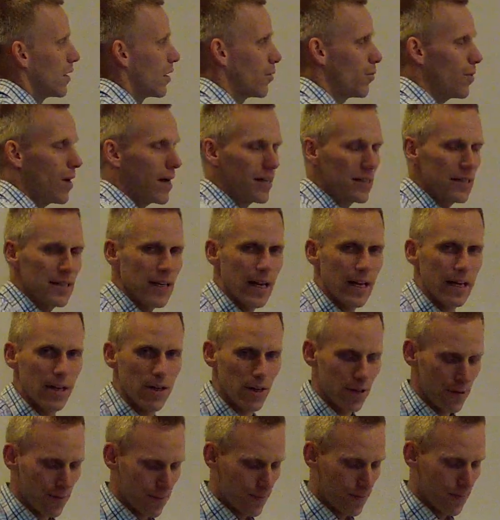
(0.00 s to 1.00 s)
a
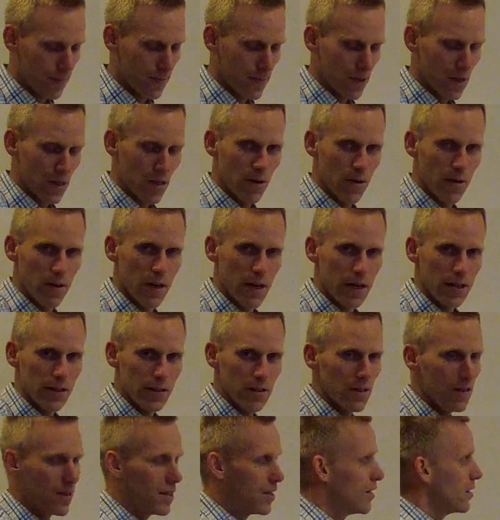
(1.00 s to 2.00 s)
rectangle, right?
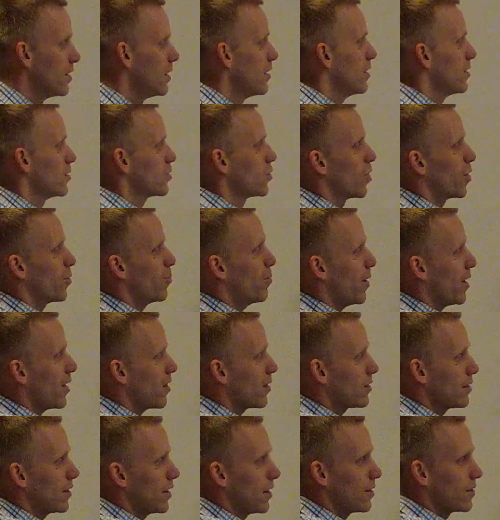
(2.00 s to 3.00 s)
So our
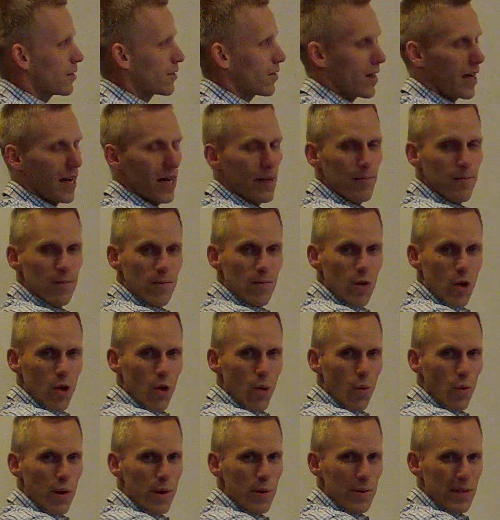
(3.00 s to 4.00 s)
parallelogram,
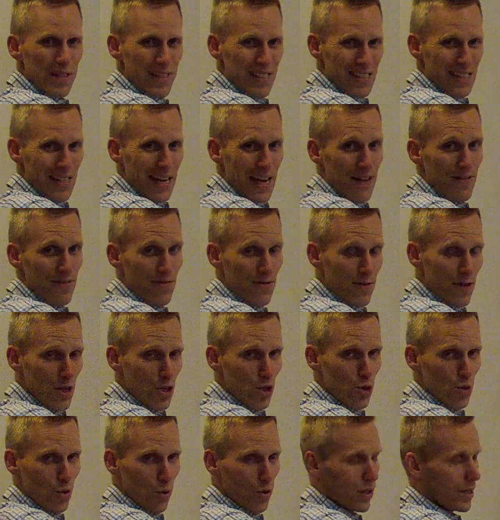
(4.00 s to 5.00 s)
we would say
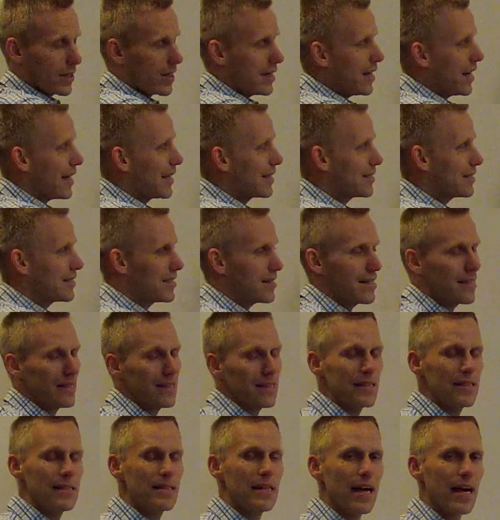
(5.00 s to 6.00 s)
visually has the
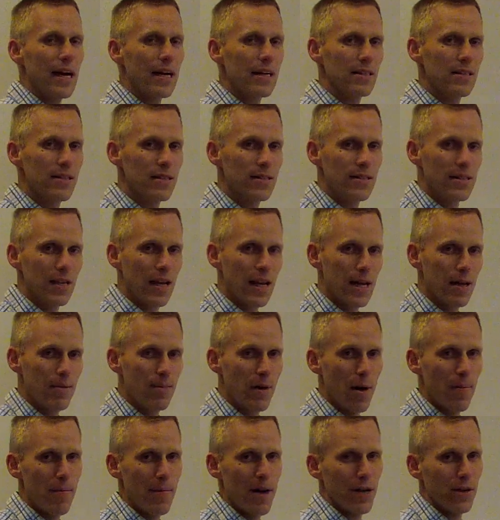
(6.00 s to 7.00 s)
exact
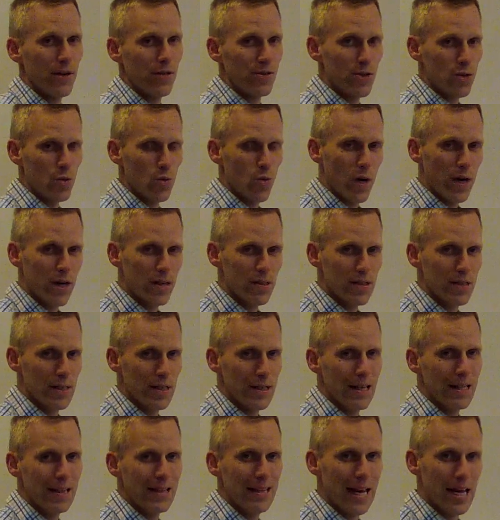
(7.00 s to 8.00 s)
same amount of squares
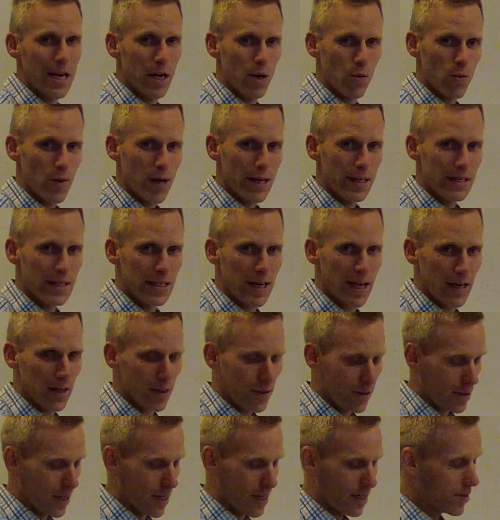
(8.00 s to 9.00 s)
in it that a
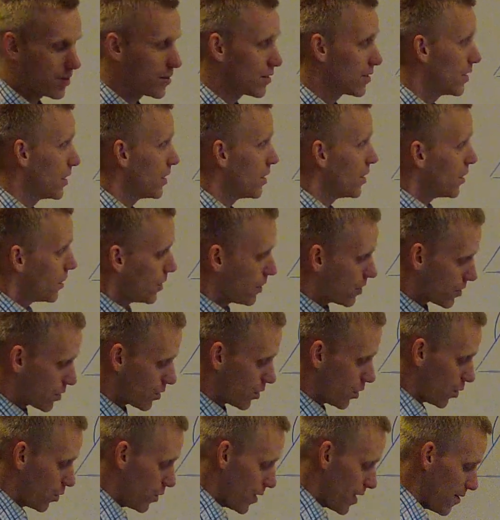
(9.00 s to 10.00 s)
rectangle does.
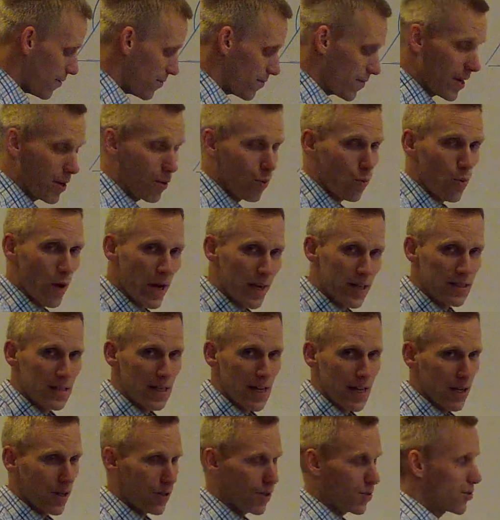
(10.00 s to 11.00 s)
So if a
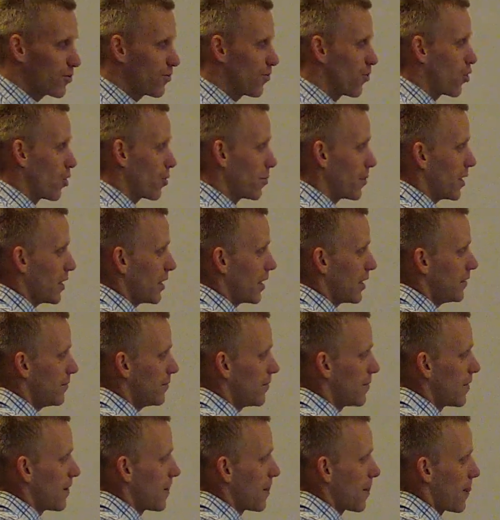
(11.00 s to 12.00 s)
rectangle's formula
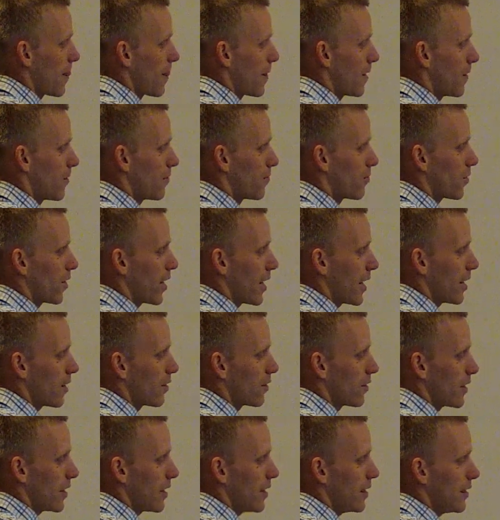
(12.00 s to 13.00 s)
for
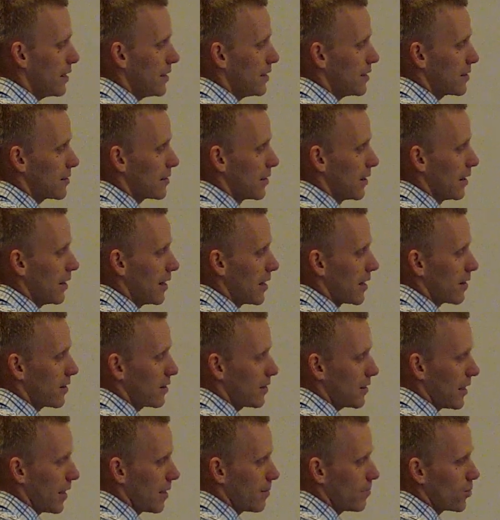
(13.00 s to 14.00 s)
area is length
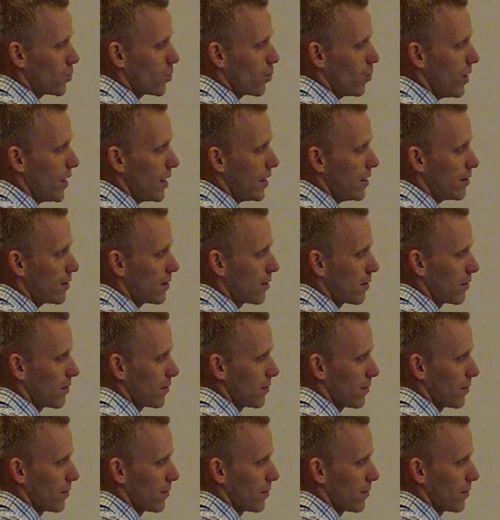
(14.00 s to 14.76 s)
times width,